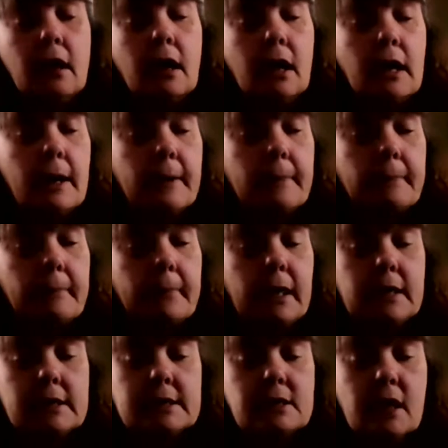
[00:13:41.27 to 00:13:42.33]
And
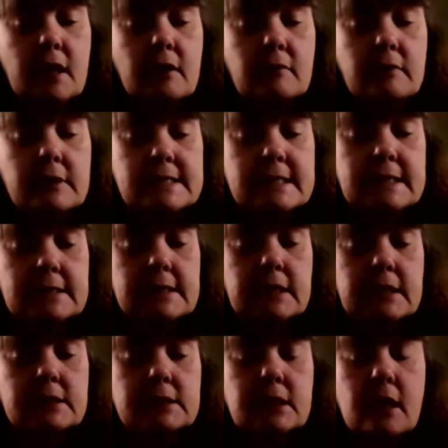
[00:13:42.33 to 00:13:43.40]
it's not always
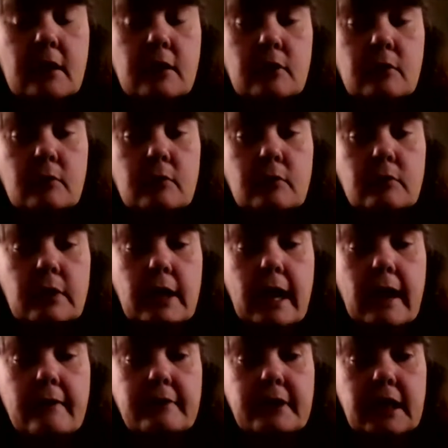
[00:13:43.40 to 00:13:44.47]
easy. So
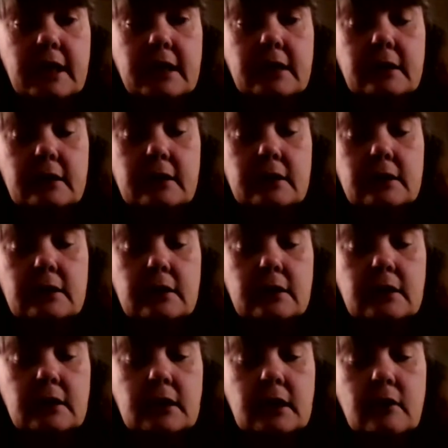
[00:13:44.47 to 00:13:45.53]
having it,
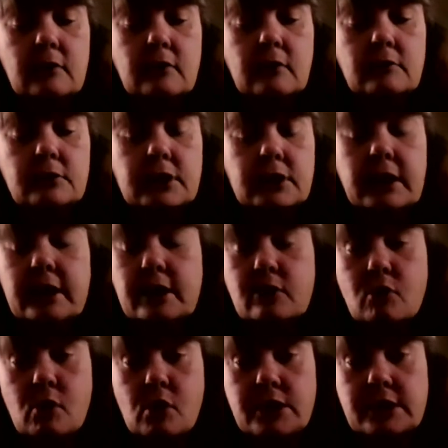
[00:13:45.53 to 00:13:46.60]
done in
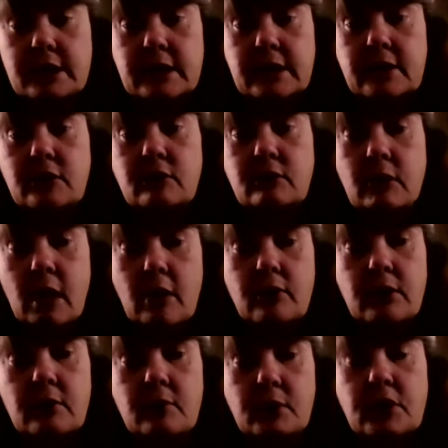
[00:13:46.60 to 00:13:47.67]
quarantine,
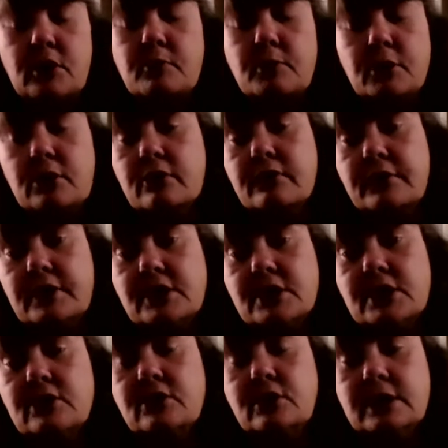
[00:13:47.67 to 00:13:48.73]
that when you put your
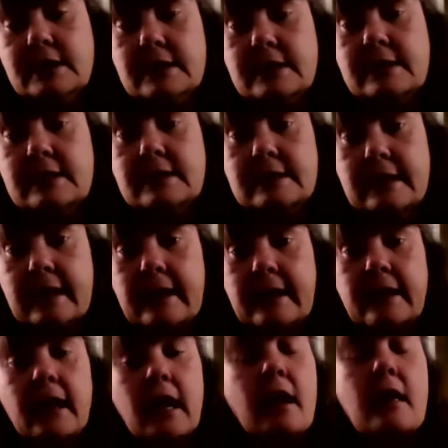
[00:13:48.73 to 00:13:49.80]
fish in your existing
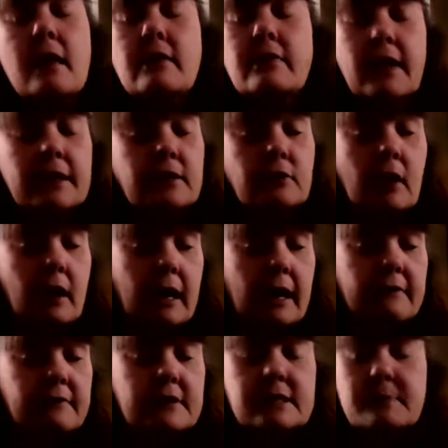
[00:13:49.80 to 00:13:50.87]
tank, they do not
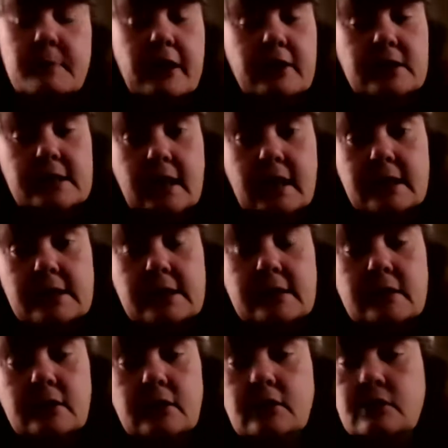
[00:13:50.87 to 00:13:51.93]
have these
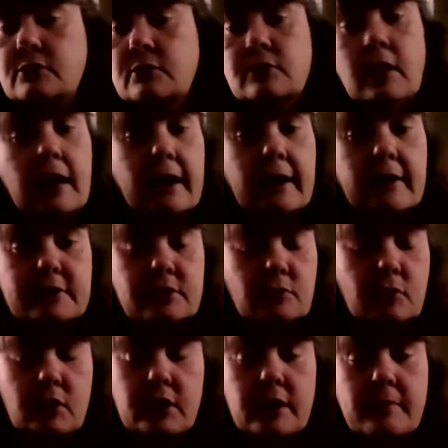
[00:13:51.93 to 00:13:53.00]
parasites. You do not have to
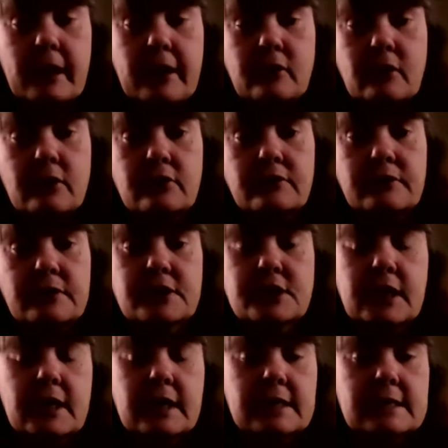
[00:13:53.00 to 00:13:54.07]
worry about your other
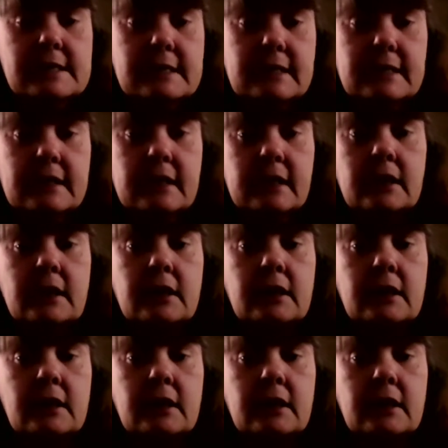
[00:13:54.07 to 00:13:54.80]
fish getting sick